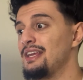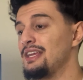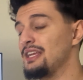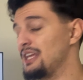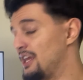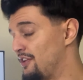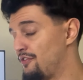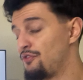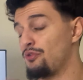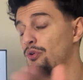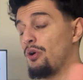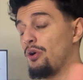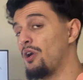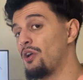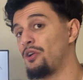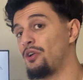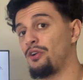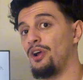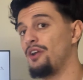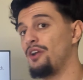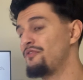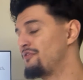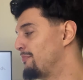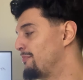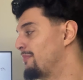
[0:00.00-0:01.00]
if you are a
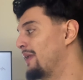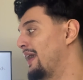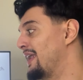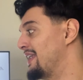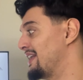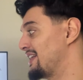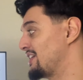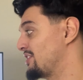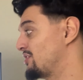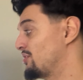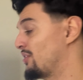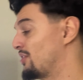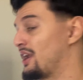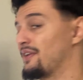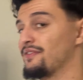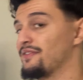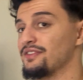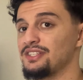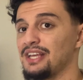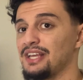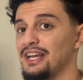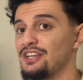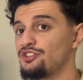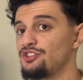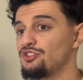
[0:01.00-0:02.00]
clothing brand and you don't have a
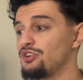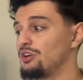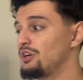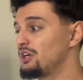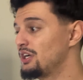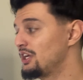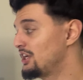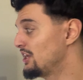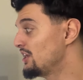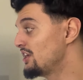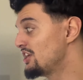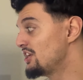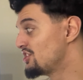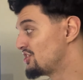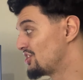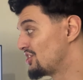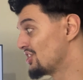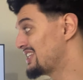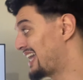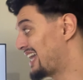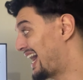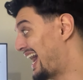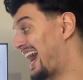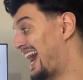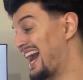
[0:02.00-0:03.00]
size chart,
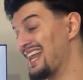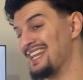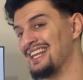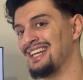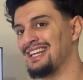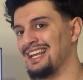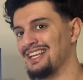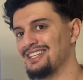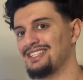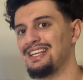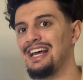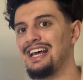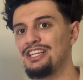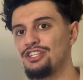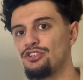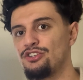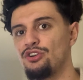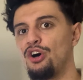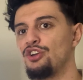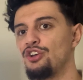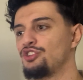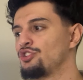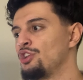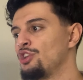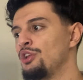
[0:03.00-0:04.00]
just adding that size
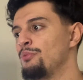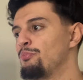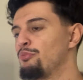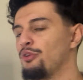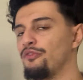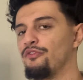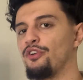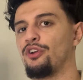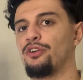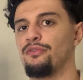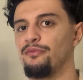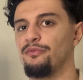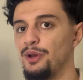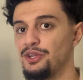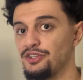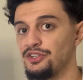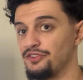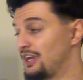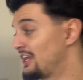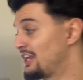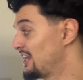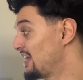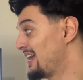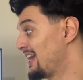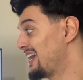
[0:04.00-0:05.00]
chart is going to improve your
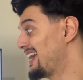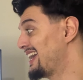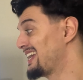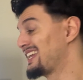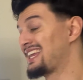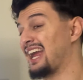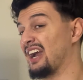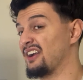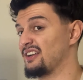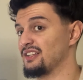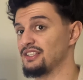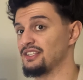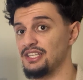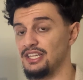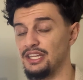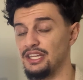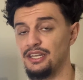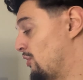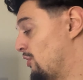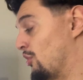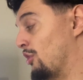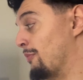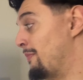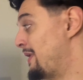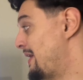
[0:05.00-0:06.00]
conversion rate,
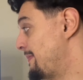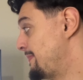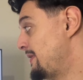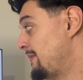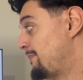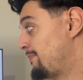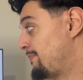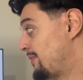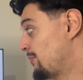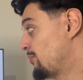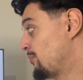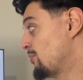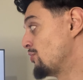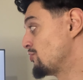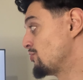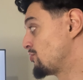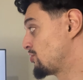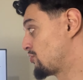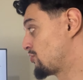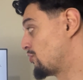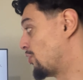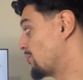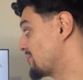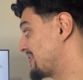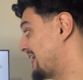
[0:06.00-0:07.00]
guaranteed. Or maybe people don't
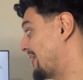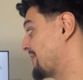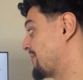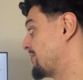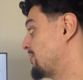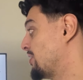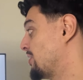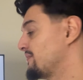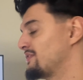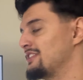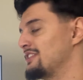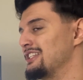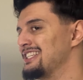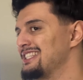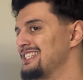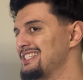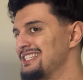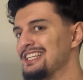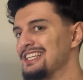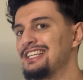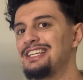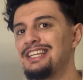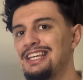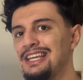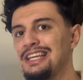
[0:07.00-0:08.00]
scroll down enough to
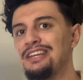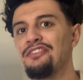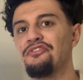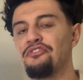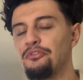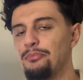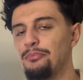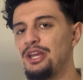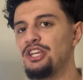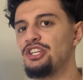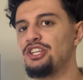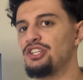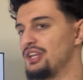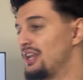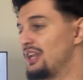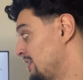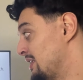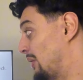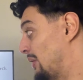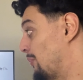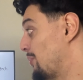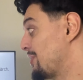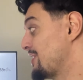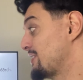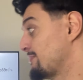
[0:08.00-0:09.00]
see key information.
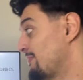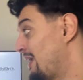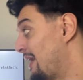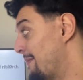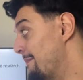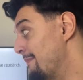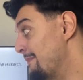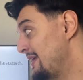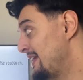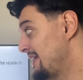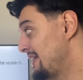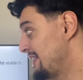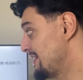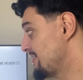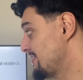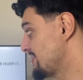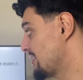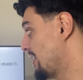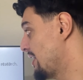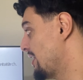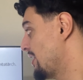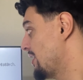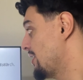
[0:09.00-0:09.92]
Now, what this might mean is